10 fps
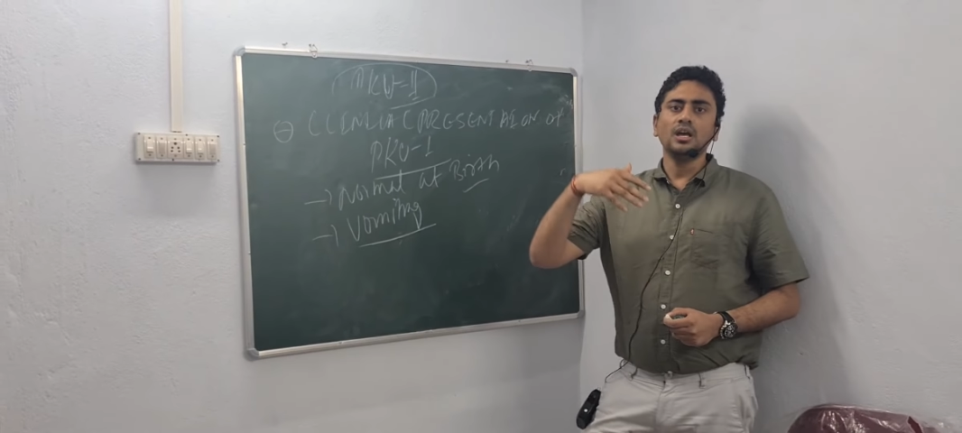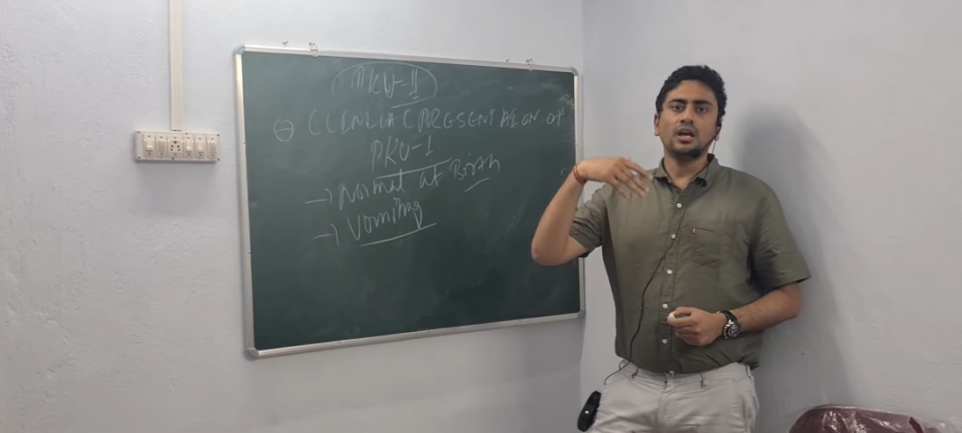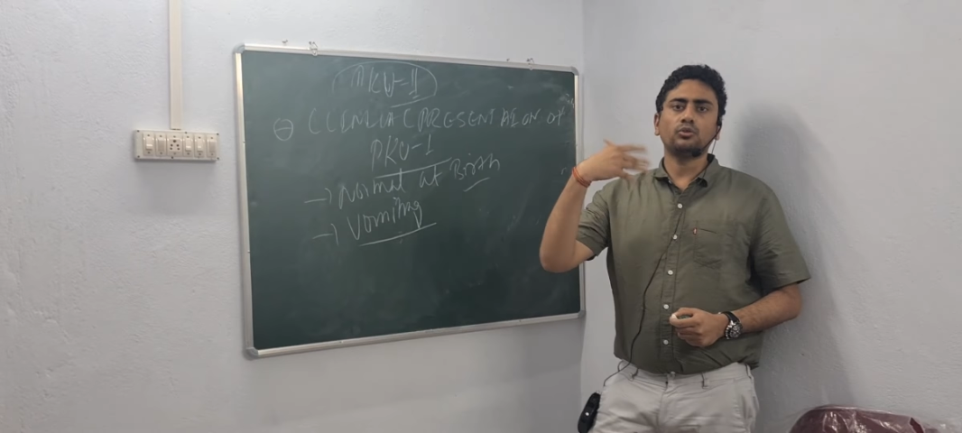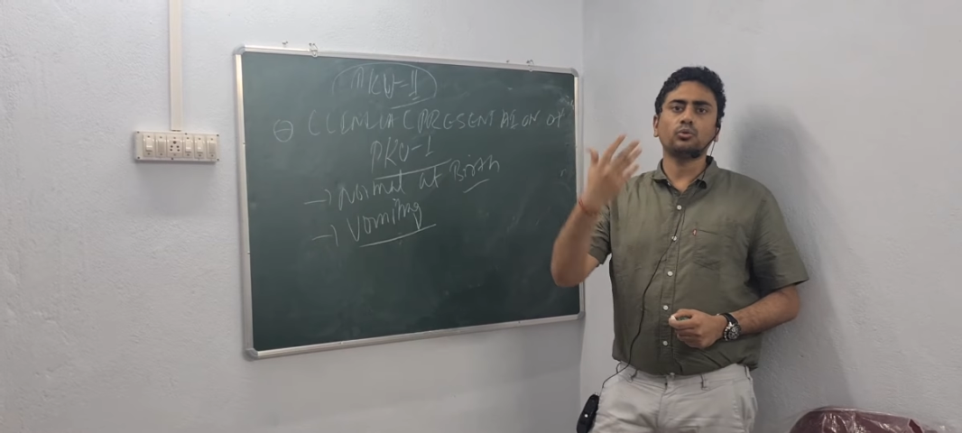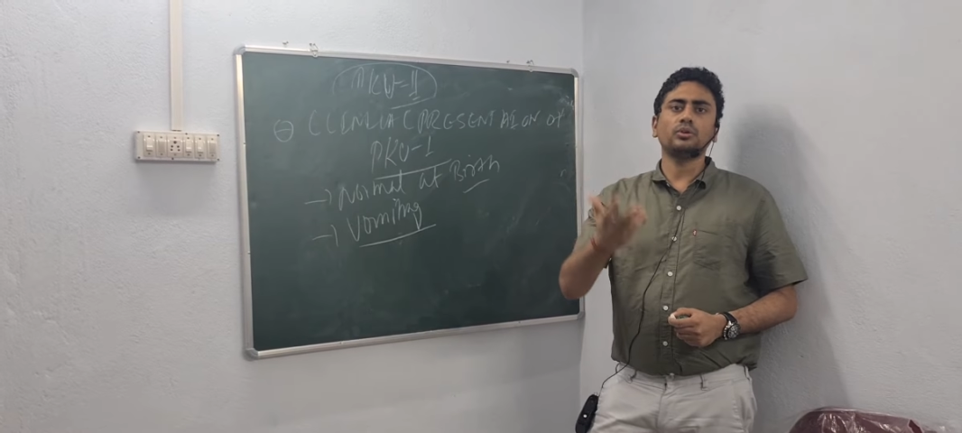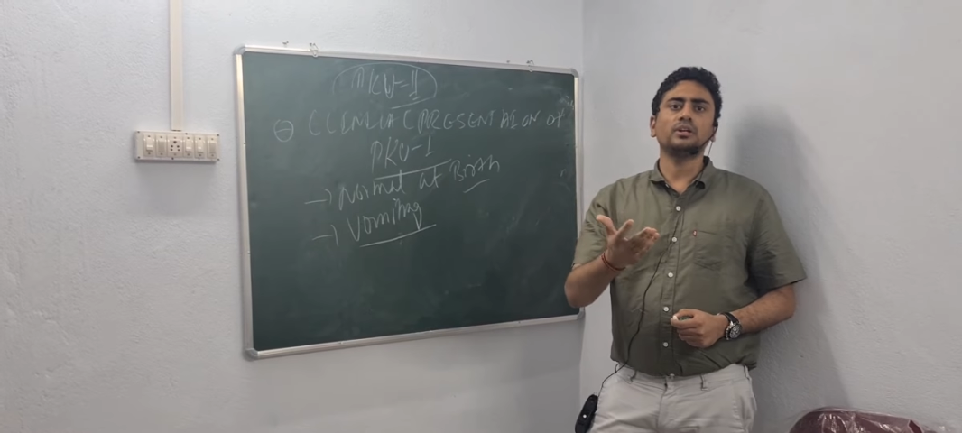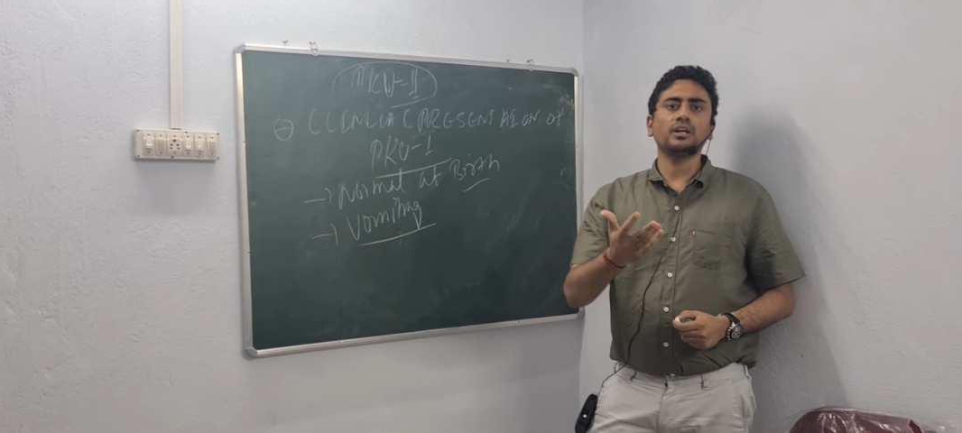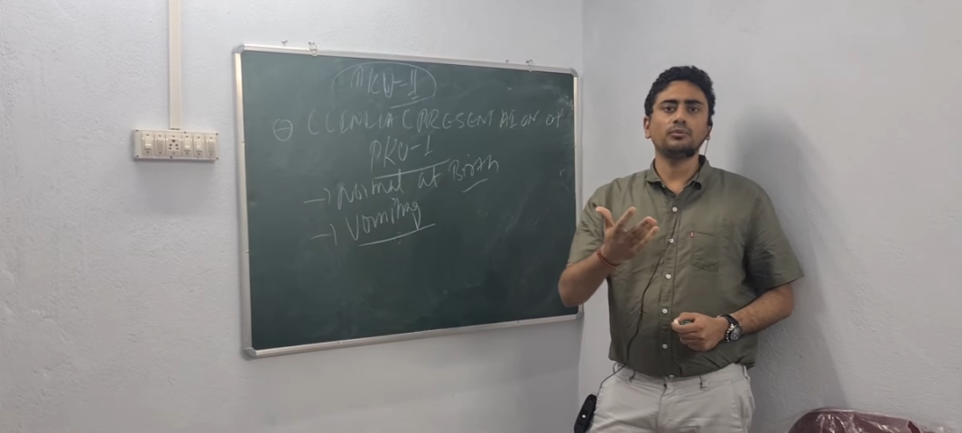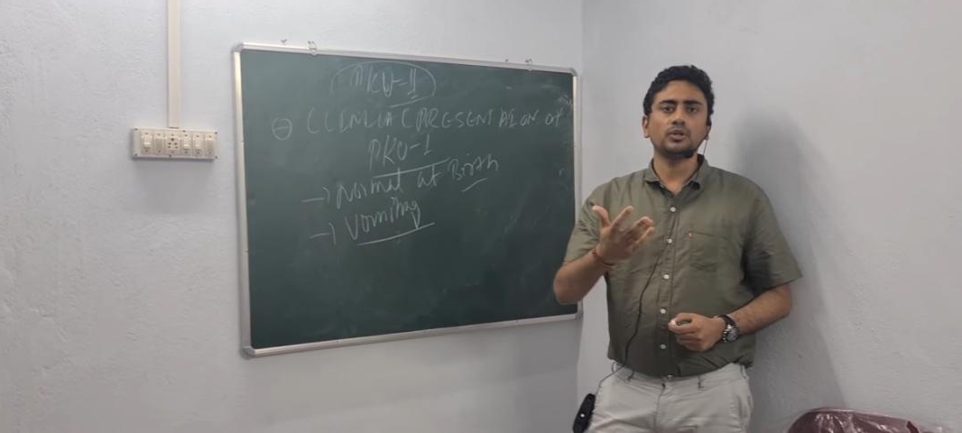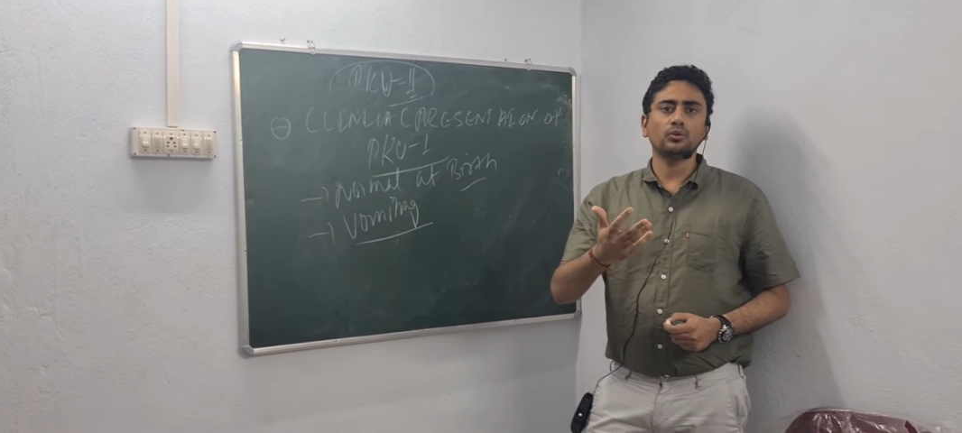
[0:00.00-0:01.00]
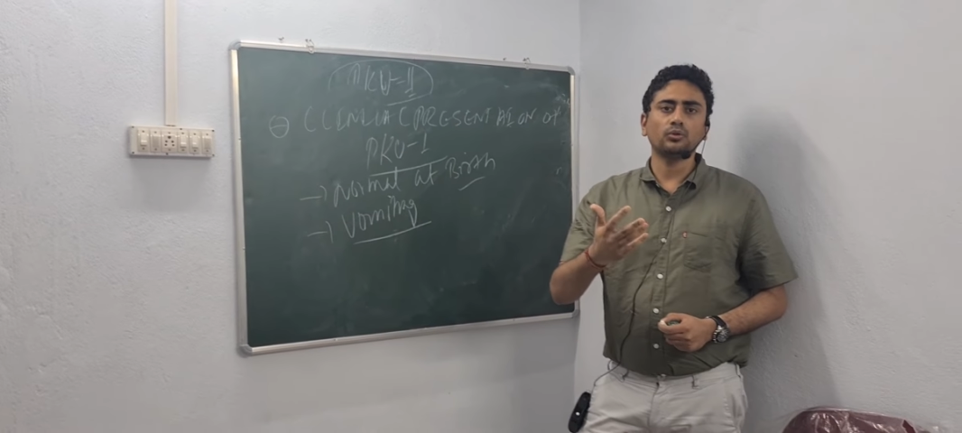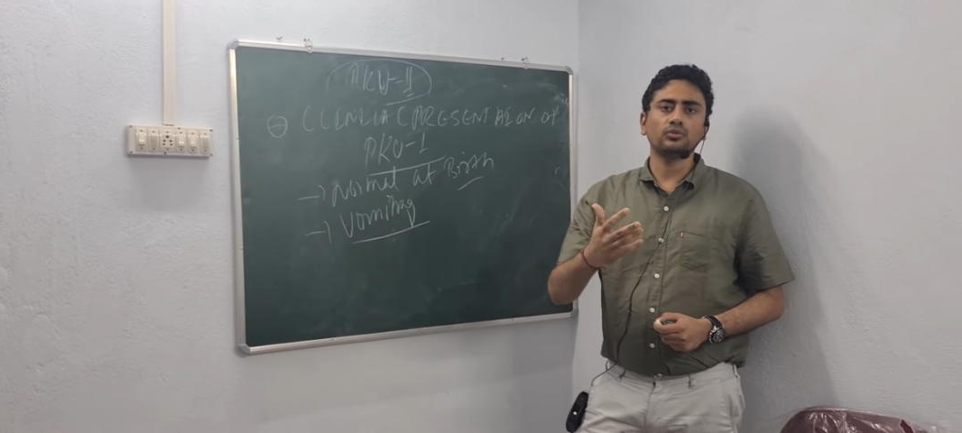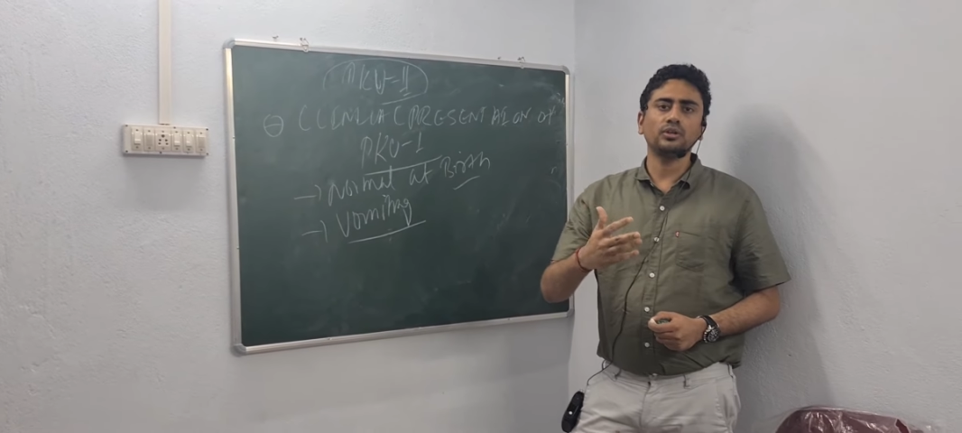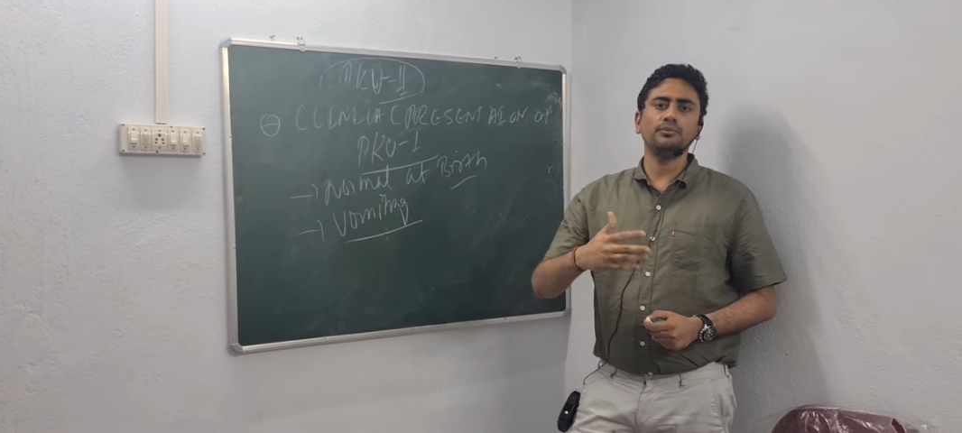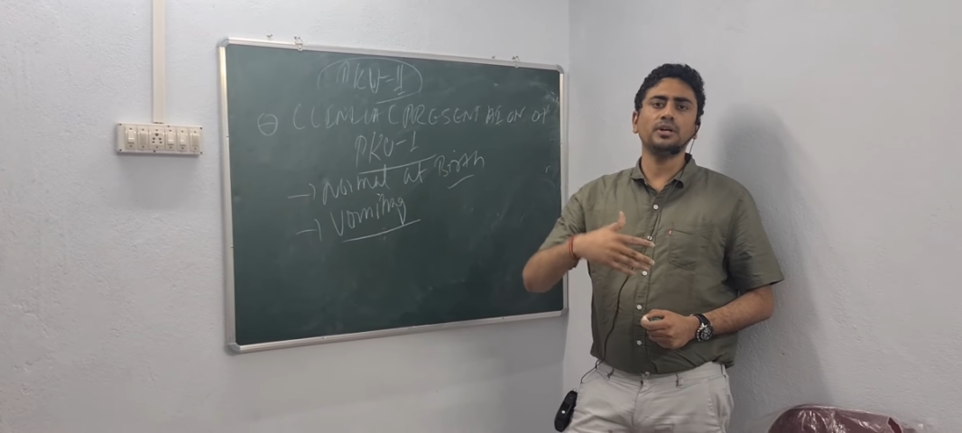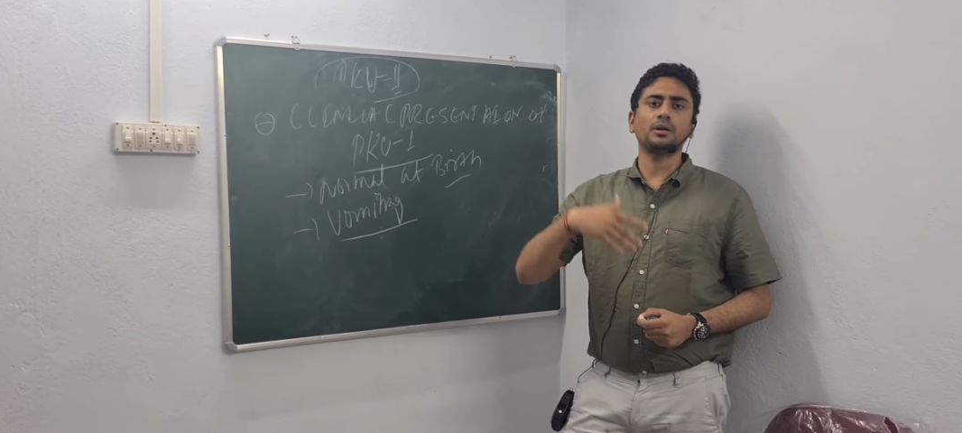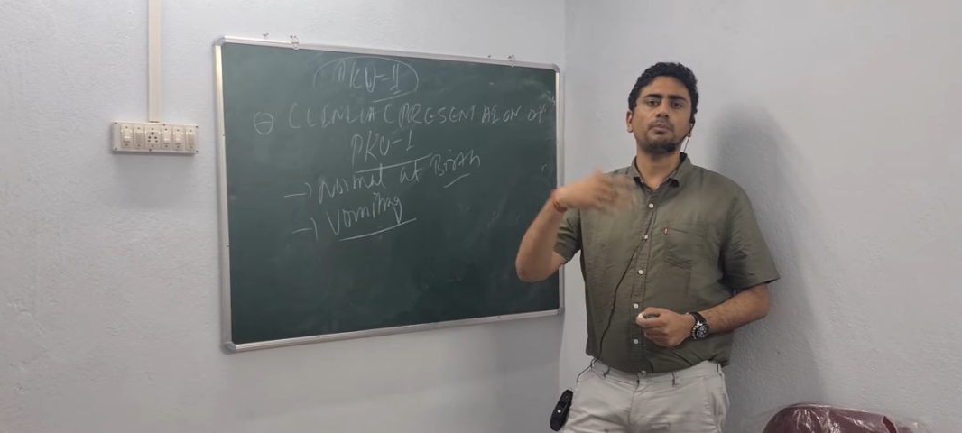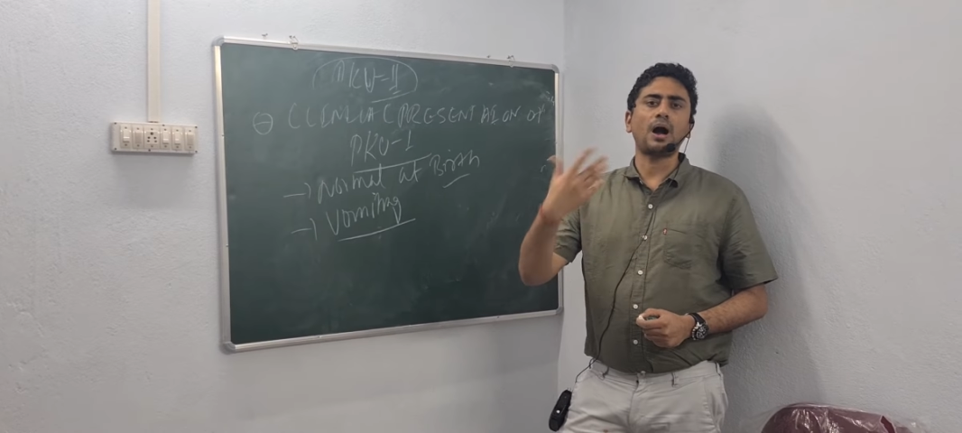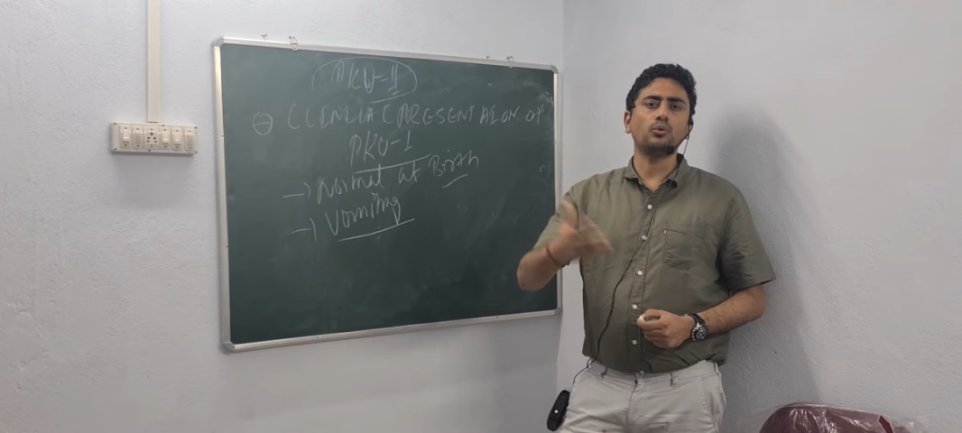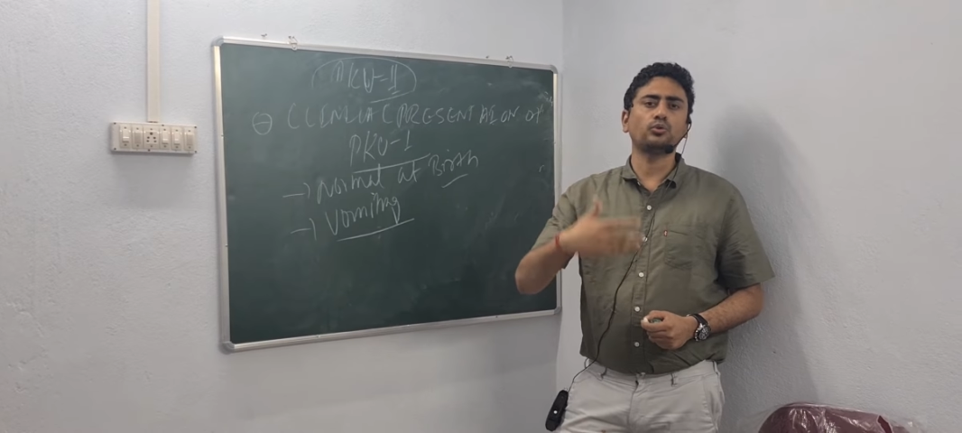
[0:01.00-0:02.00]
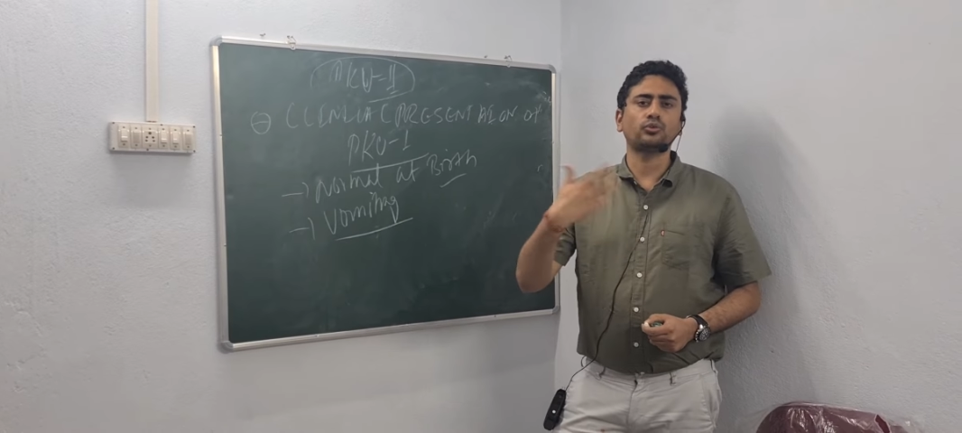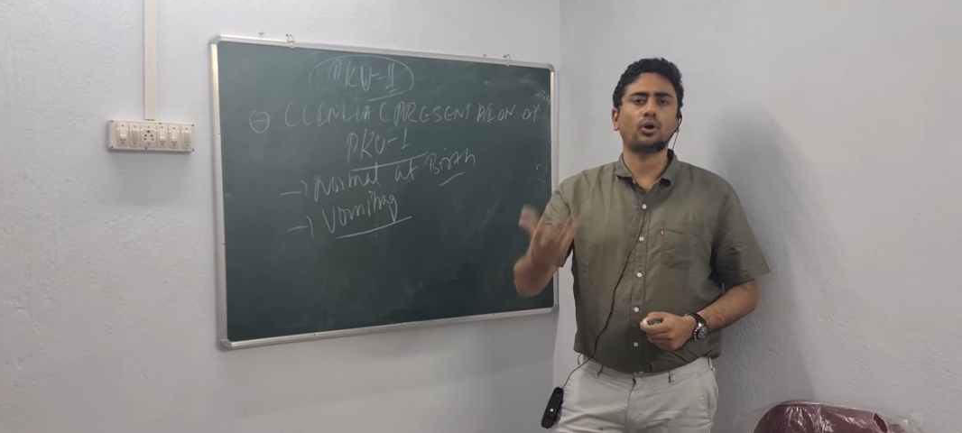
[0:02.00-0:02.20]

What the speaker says: associated with severe bouts